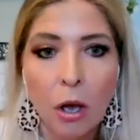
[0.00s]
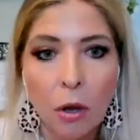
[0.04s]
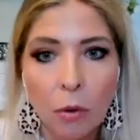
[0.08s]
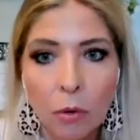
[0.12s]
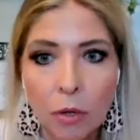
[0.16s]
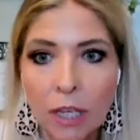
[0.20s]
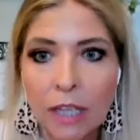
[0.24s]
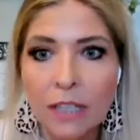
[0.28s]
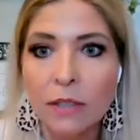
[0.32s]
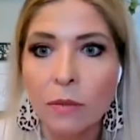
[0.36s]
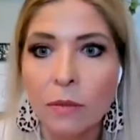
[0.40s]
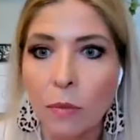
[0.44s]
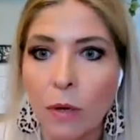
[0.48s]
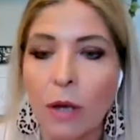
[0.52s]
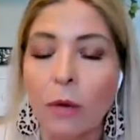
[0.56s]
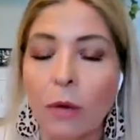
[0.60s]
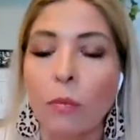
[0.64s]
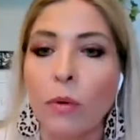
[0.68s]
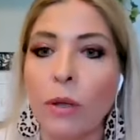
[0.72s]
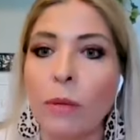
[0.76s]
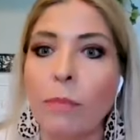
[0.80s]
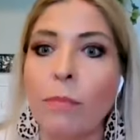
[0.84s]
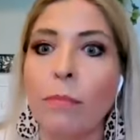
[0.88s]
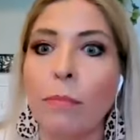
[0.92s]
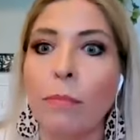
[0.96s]
Oh, guess
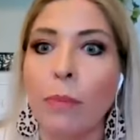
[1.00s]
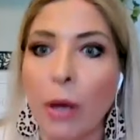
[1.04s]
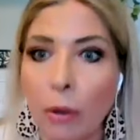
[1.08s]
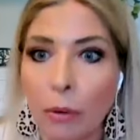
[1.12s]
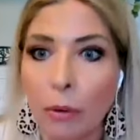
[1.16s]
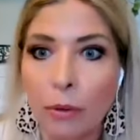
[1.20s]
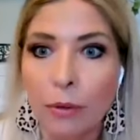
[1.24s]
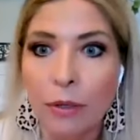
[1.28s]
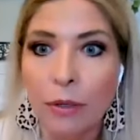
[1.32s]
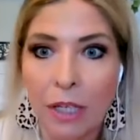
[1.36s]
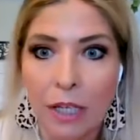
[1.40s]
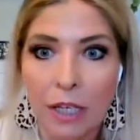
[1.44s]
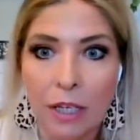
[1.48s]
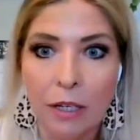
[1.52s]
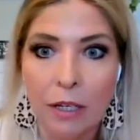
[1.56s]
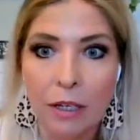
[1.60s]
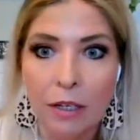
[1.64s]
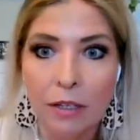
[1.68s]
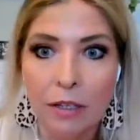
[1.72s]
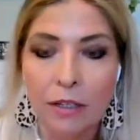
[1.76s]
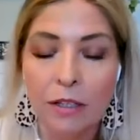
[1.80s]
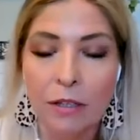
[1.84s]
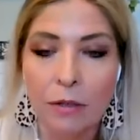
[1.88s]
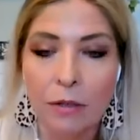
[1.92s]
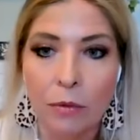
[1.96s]
what? We both need
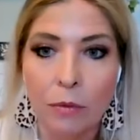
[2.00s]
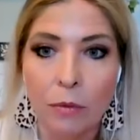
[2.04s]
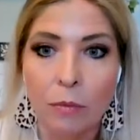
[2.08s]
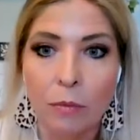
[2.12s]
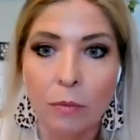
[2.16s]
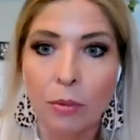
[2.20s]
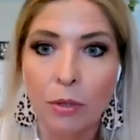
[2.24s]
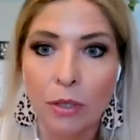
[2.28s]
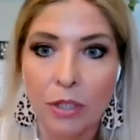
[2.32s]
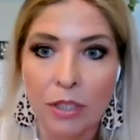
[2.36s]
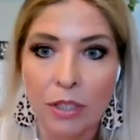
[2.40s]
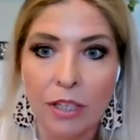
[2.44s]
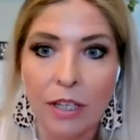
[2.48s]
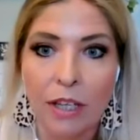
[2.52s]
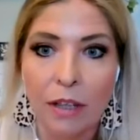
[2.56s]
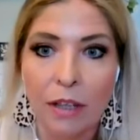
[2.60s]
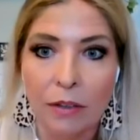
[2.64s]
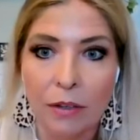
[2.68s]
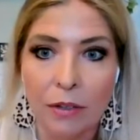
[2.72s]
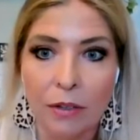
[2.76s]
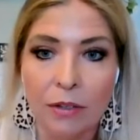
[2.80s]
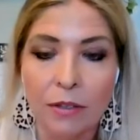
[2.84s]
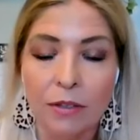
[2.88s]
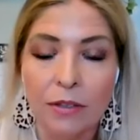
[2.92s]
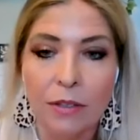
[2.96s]
to put
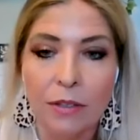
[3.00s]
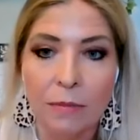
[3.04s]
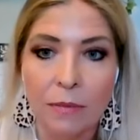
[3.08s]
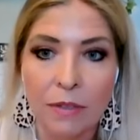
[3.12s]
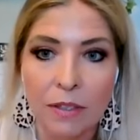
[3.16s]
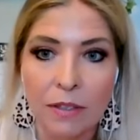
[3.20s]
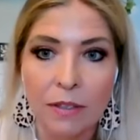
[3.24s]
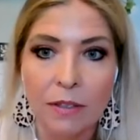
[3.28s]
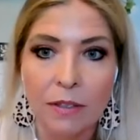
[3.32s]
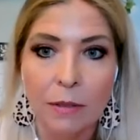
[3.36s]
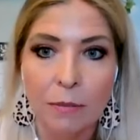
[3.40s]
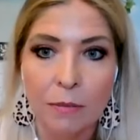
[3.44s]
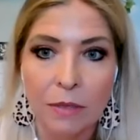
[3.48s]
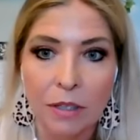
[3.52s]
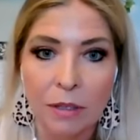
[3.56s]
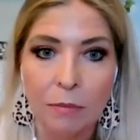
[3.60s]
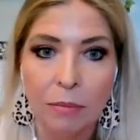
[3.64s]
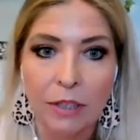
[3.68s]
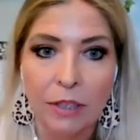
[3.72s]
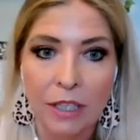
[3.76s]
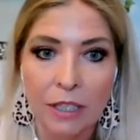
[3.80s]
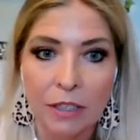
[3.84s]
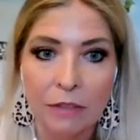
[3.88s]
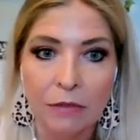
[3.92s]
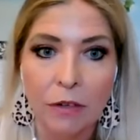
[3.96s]
together some systems in
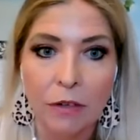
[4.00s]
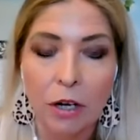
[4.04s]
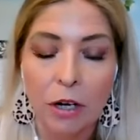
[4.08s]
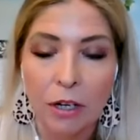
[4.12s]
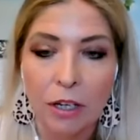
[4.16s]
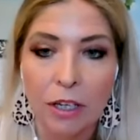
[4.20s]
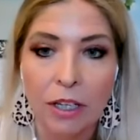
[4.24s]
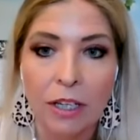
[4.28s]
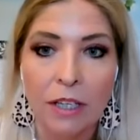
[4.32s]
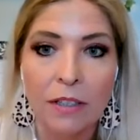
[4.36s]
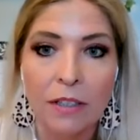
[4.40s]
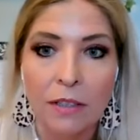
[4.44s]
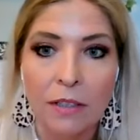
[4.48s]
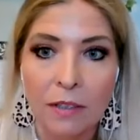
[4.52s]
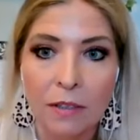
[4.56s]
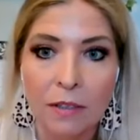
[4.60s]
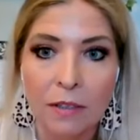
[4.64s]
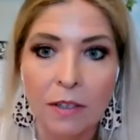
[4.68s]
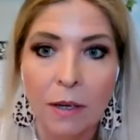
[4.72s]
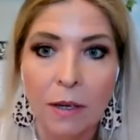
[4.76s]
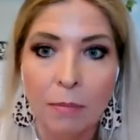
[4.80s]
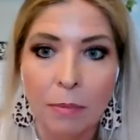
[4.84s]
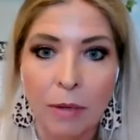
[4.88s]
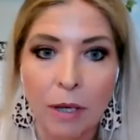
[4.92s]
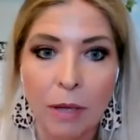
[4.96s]
place for our kids to
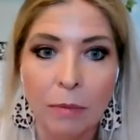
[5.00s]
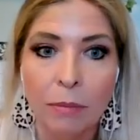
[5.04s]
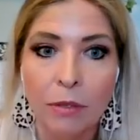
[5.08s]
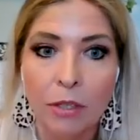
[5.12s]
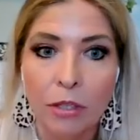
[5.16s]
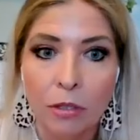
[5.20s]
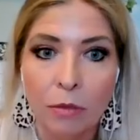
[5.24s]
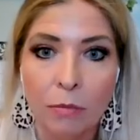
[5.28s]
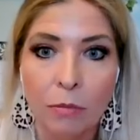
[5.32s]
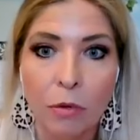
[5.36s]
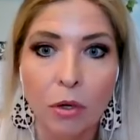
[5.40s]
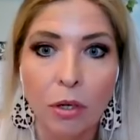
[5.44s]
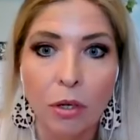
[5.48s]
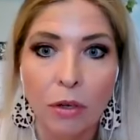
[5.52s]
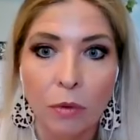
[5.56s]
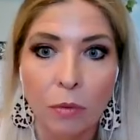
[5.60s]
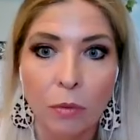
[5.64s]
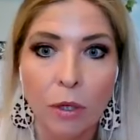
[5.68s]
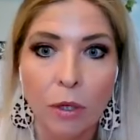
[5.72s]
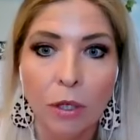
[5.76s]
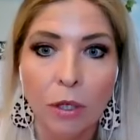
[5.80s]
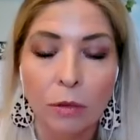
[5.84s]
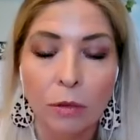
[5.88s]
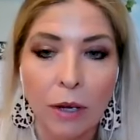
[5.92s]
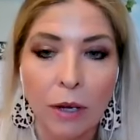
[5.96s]
step up and do more of the
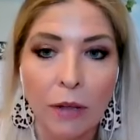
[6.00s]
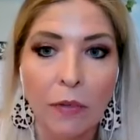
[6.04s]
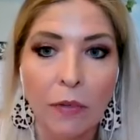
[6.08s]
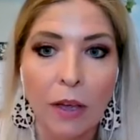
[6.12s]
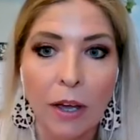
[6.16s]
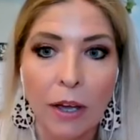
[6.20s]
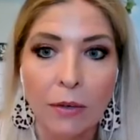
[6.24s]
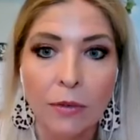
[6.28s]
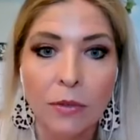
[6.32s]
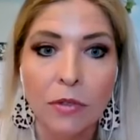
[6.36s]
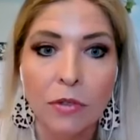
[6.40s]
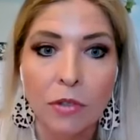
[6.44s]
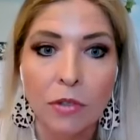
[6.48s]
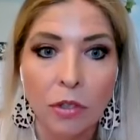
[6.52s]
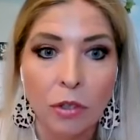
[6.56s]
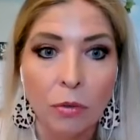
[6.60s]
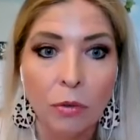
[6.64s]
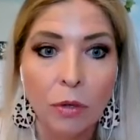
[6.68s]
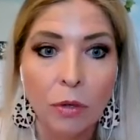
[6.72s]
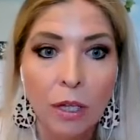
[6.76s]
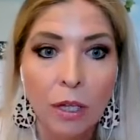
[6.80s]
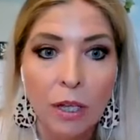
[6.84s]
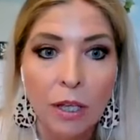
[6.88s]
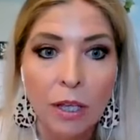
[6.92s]
work around the house too.